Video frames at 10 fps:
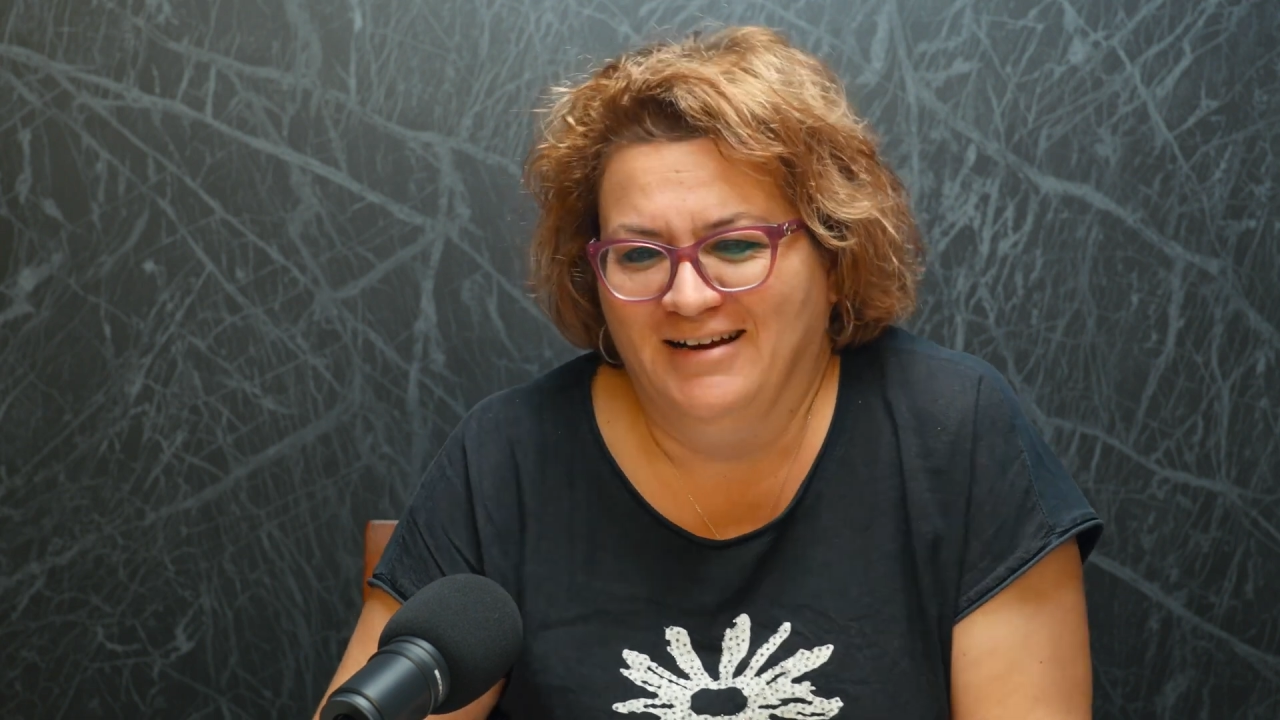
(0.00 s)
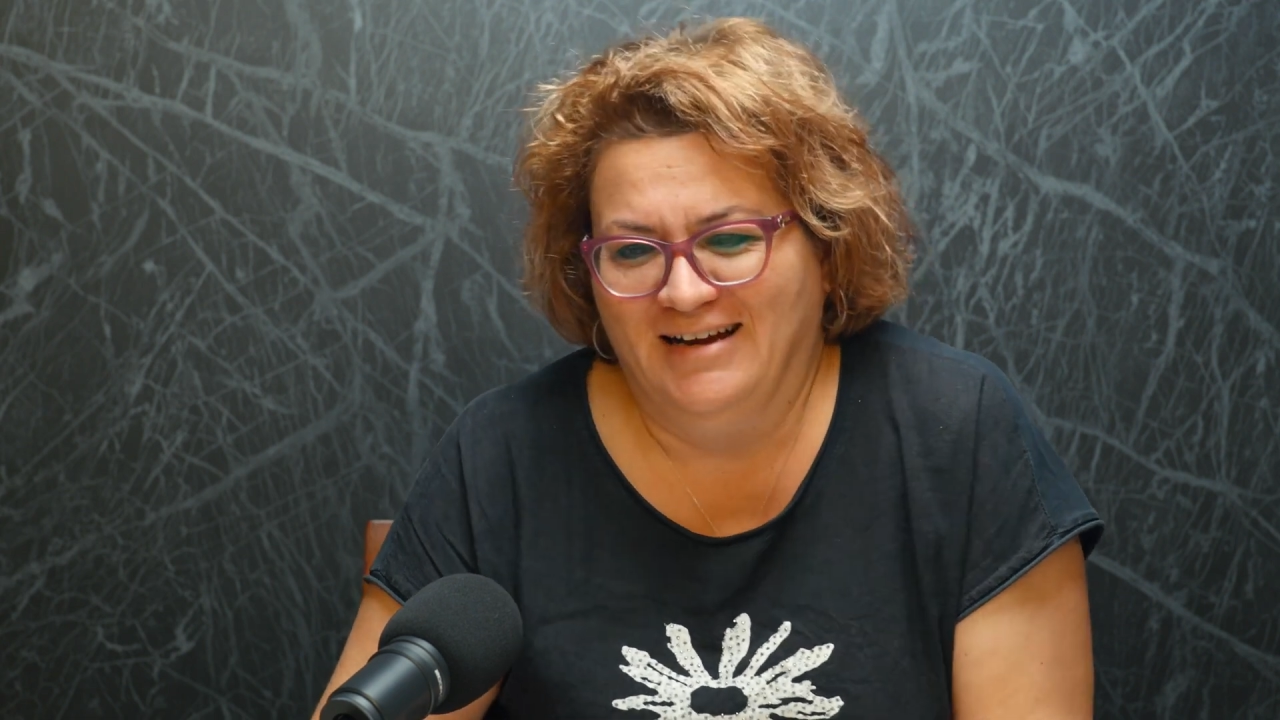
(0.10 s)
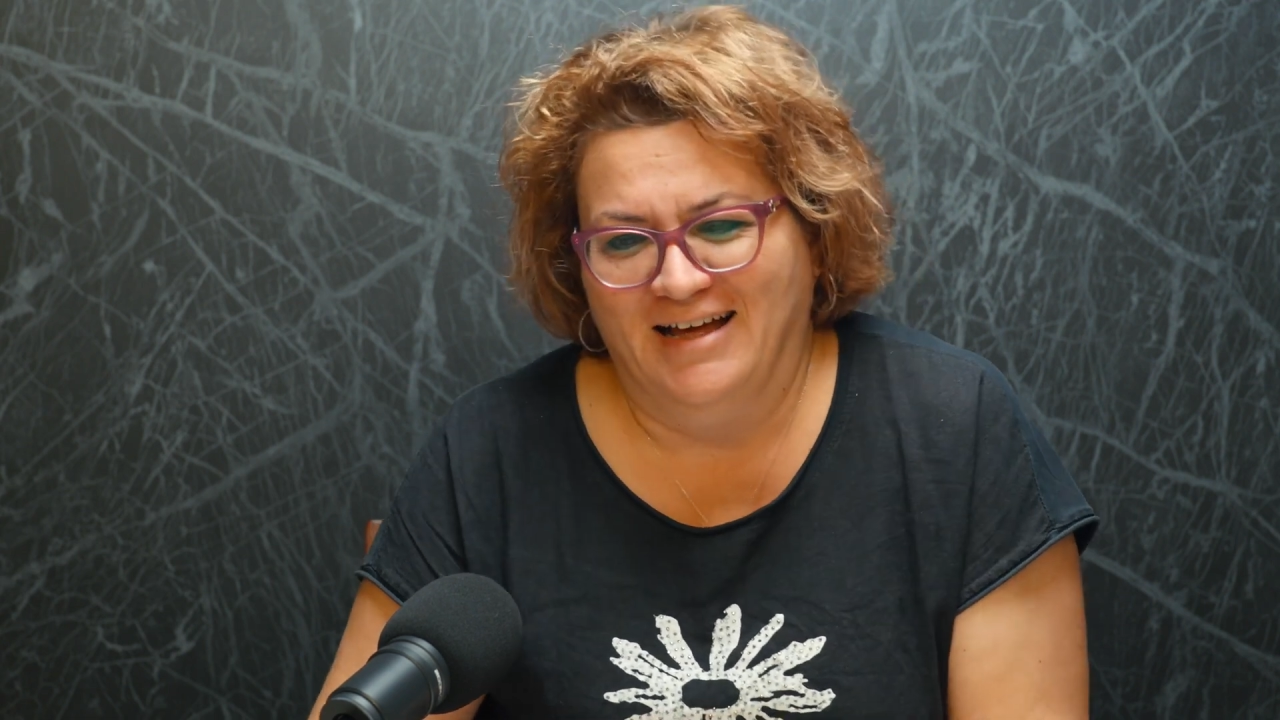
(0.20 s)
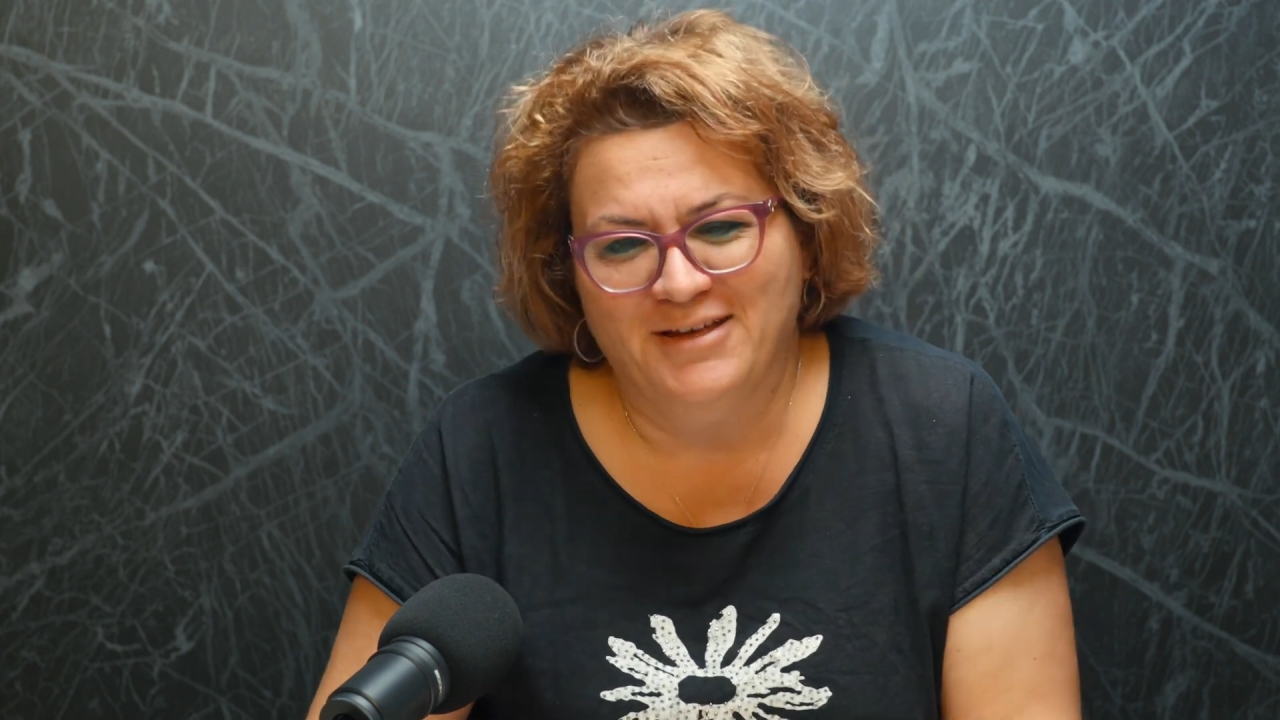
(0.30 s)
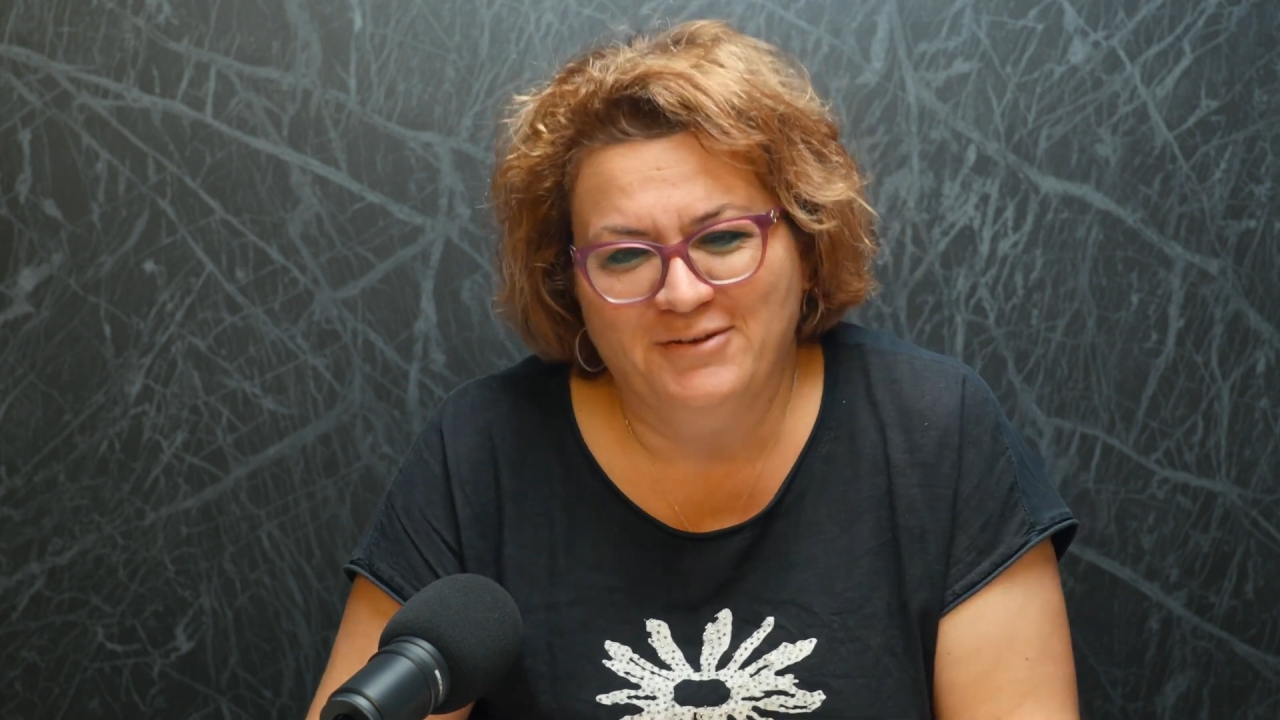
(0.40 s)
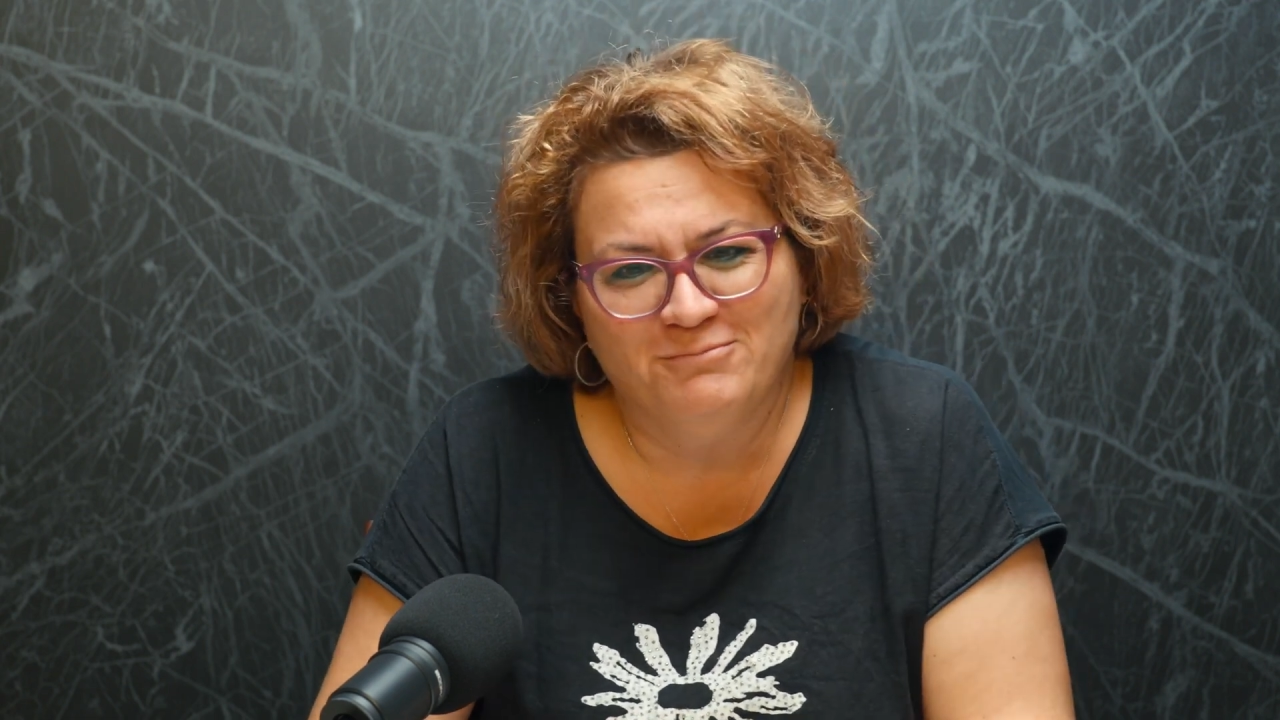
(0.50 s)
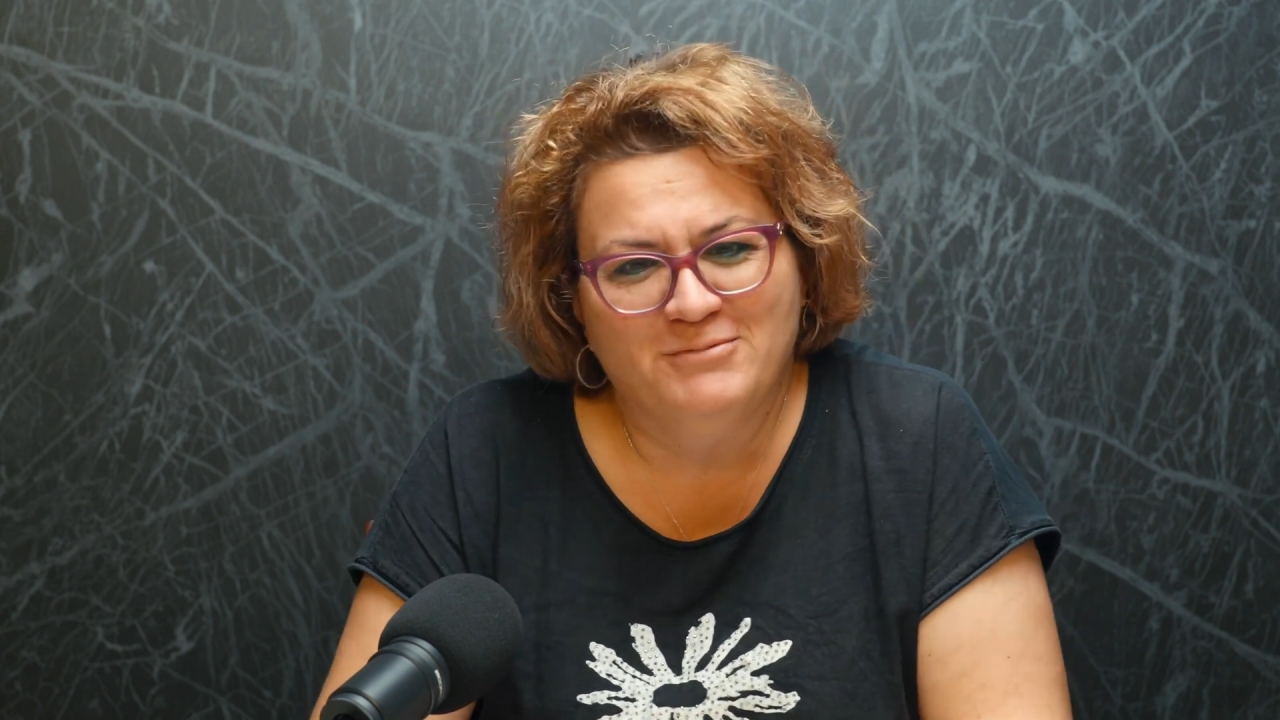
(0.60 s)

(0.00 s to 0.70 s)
life,